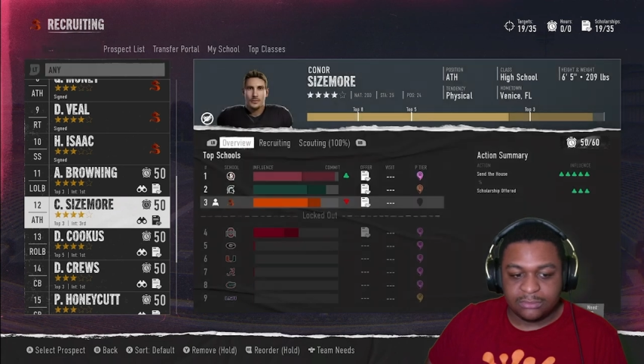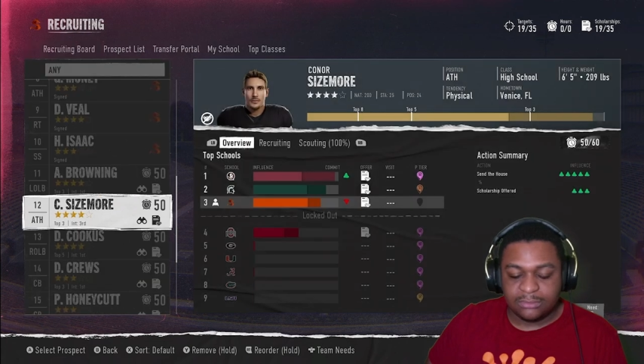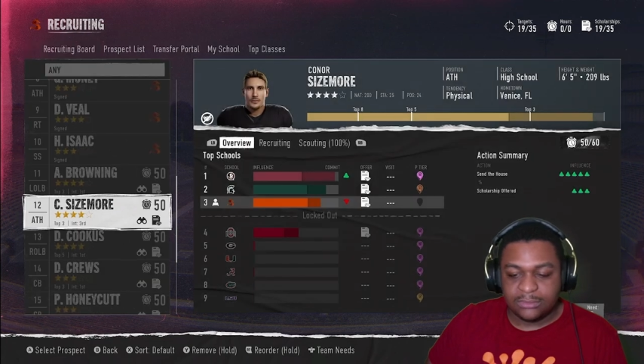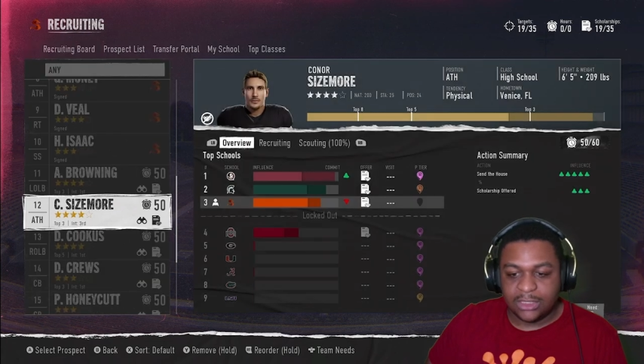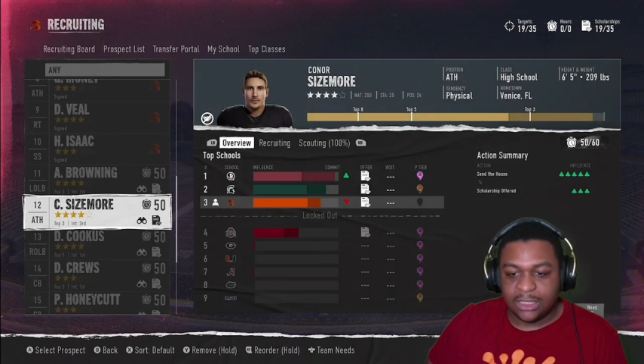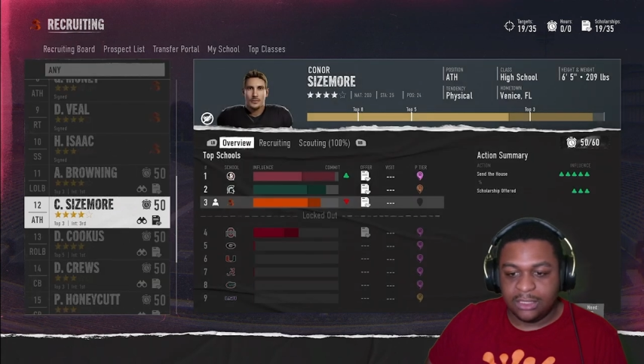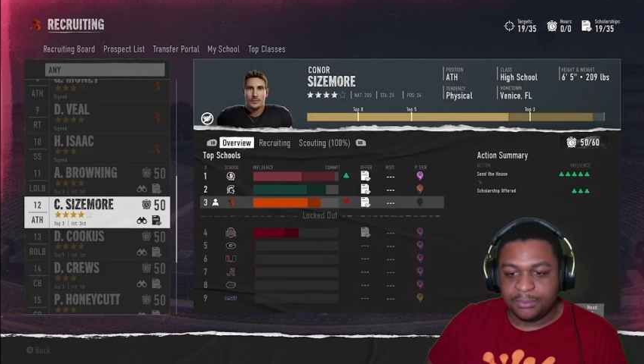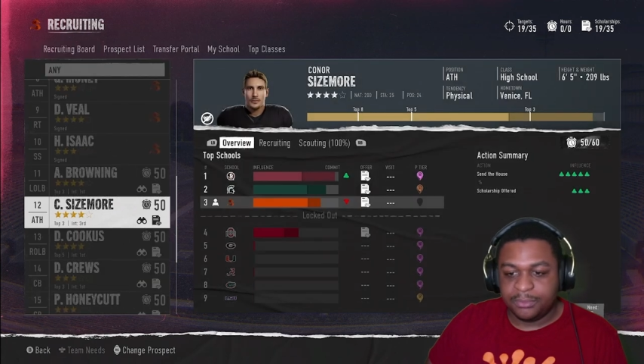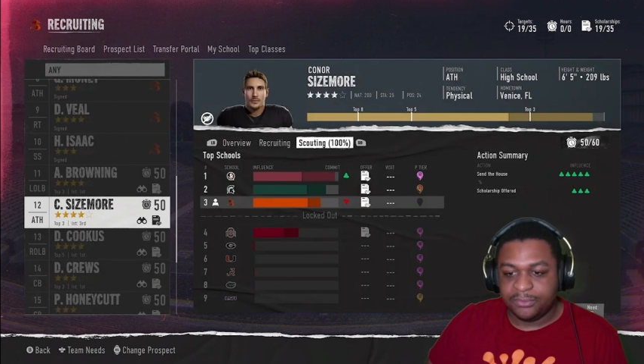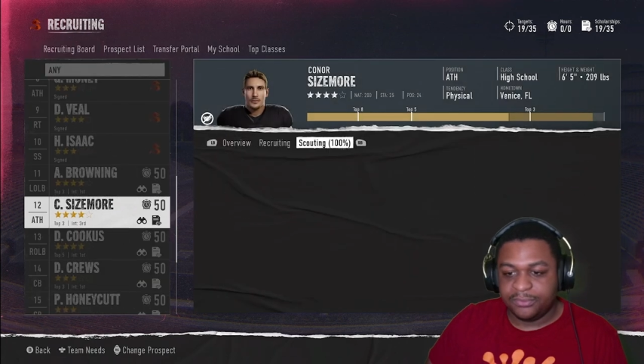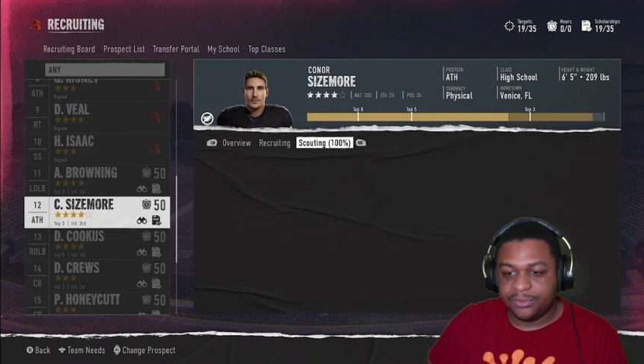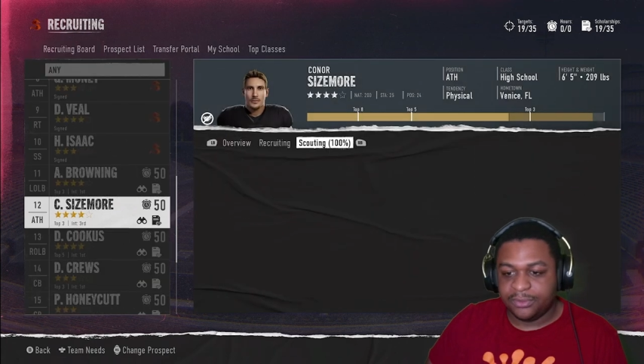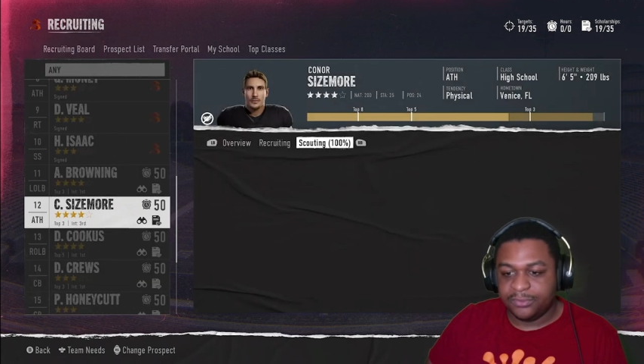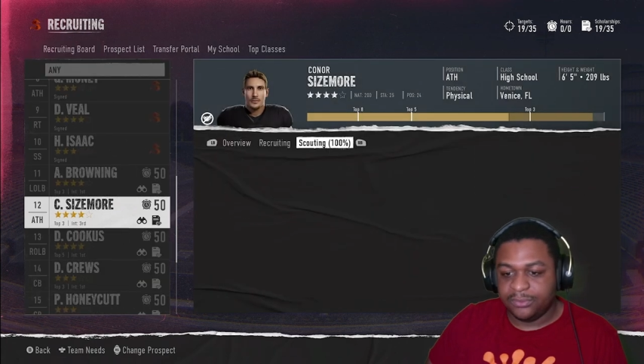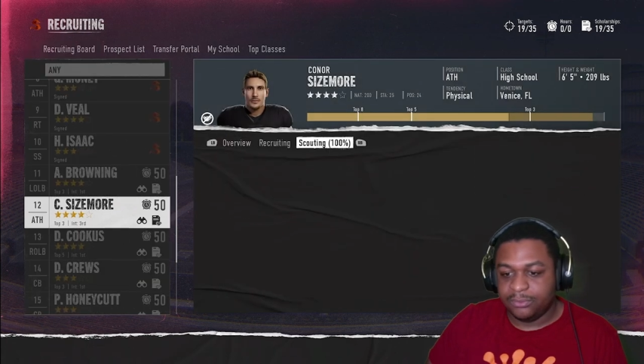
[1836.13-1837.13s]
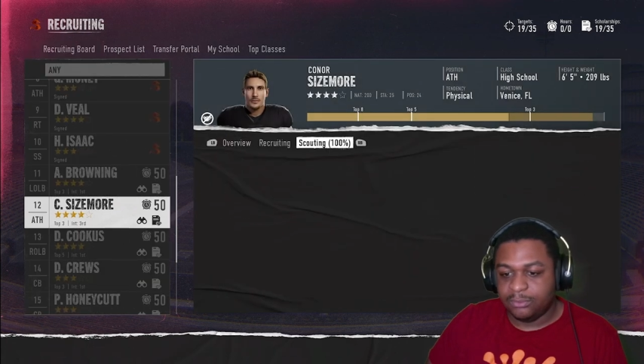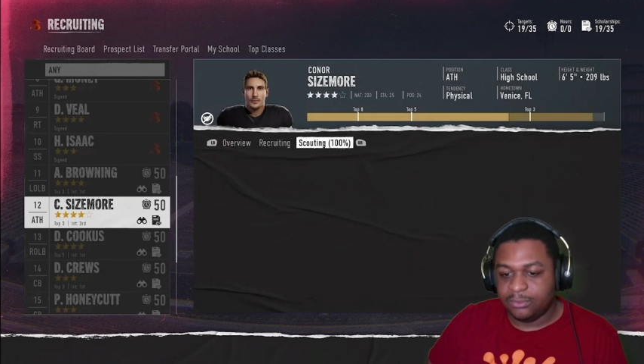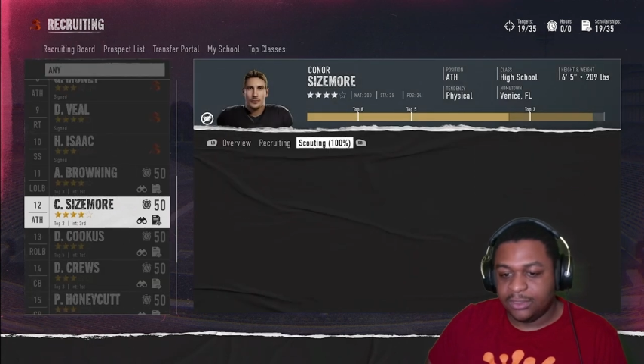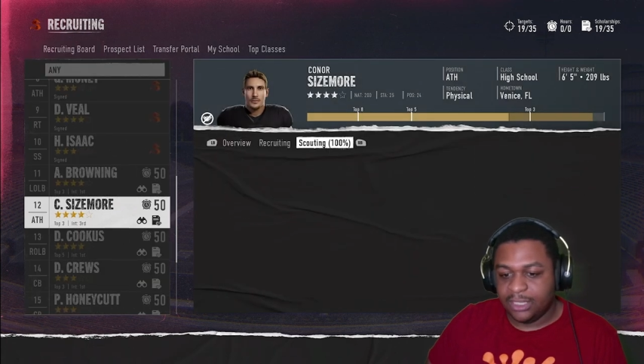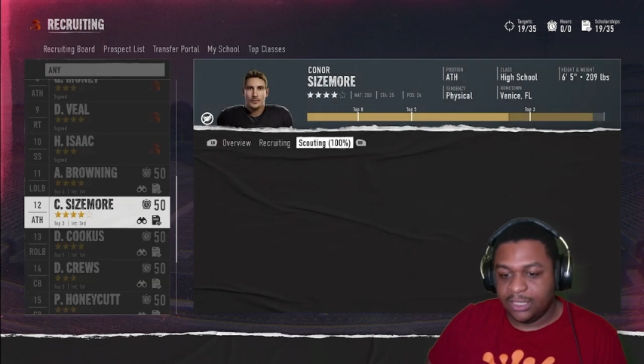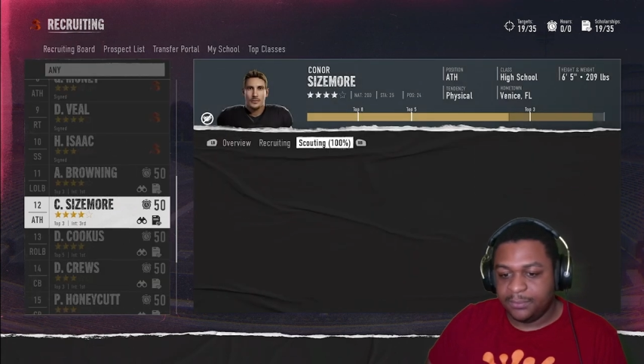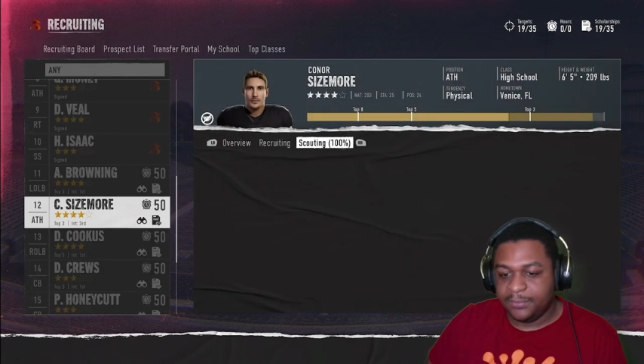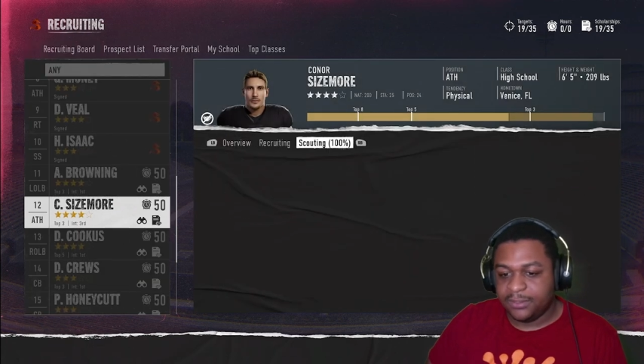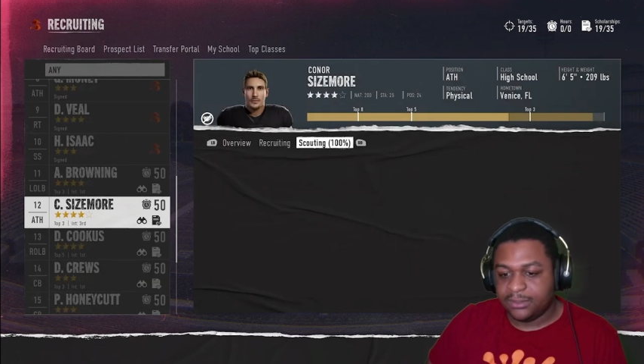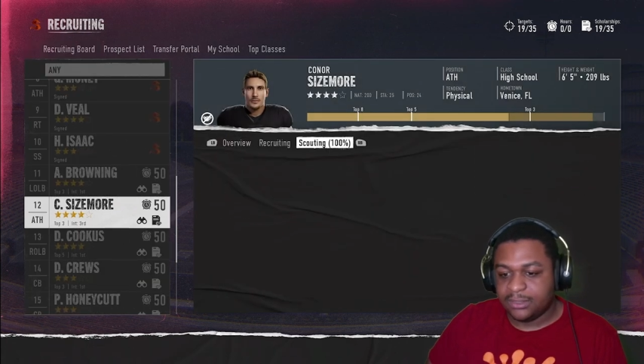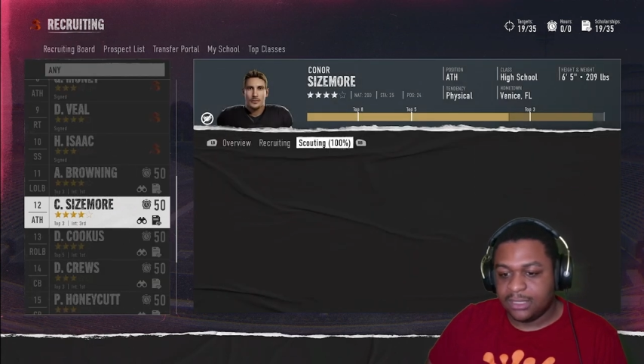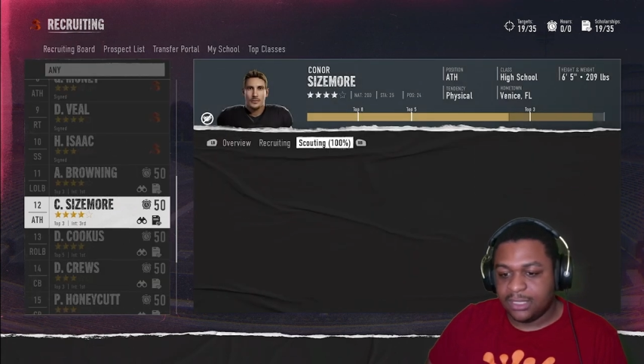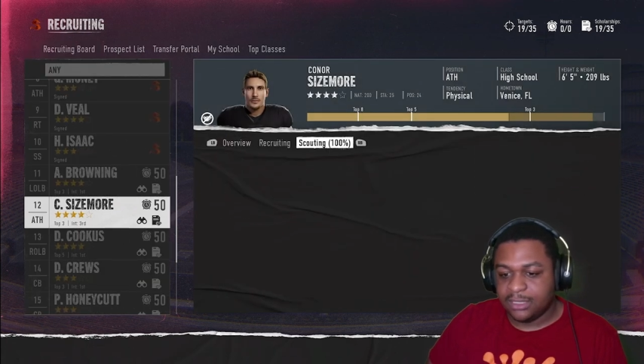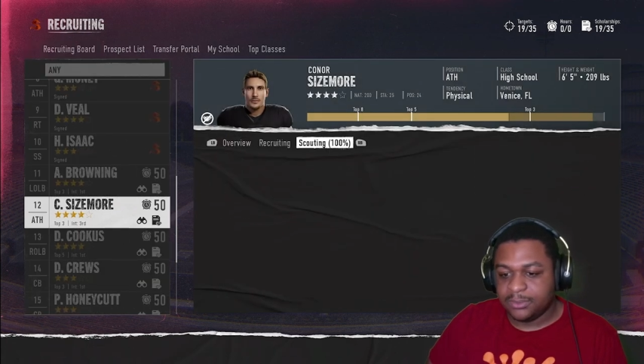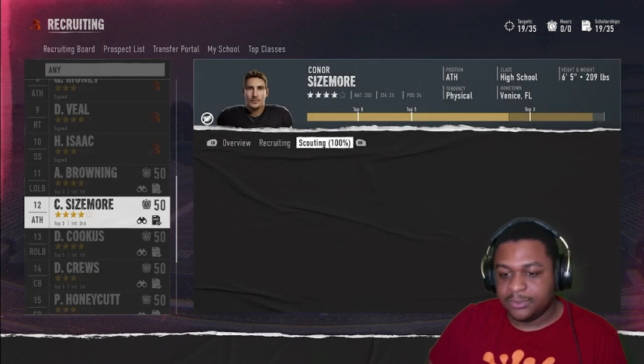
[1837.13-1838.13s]
I'd prefer if you came here,
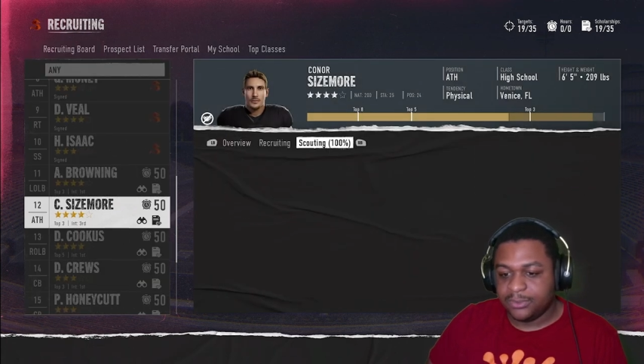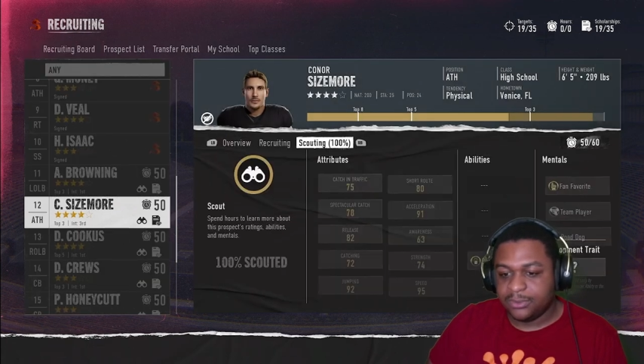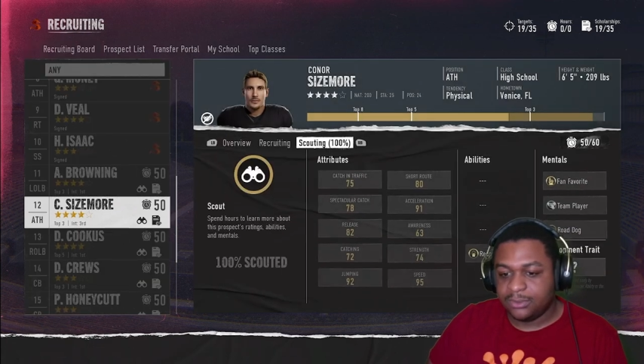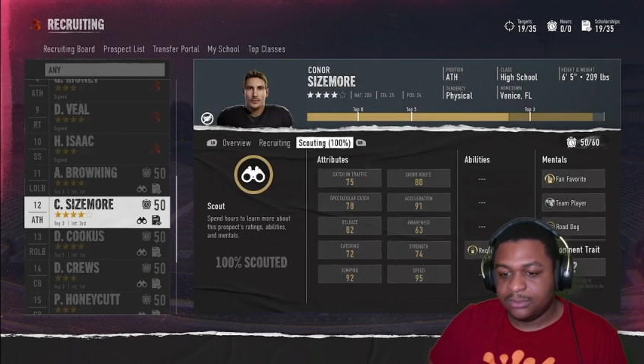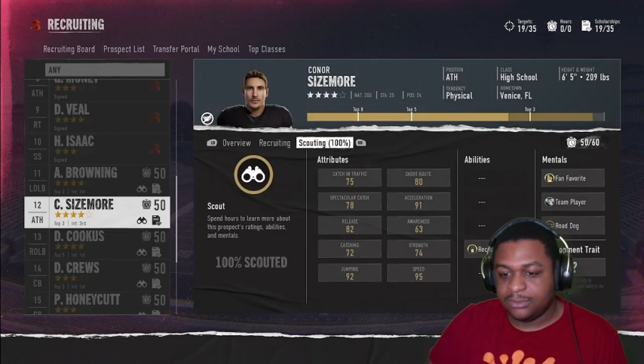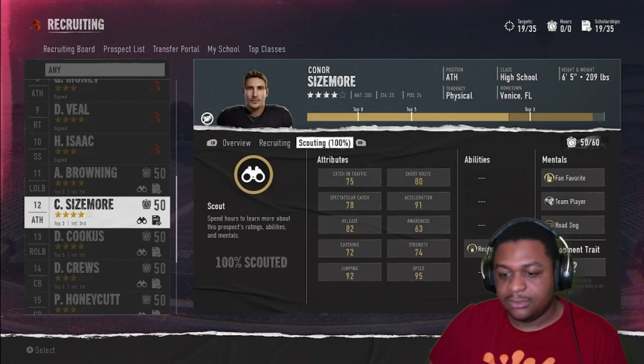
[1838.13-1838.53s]
Sizemore.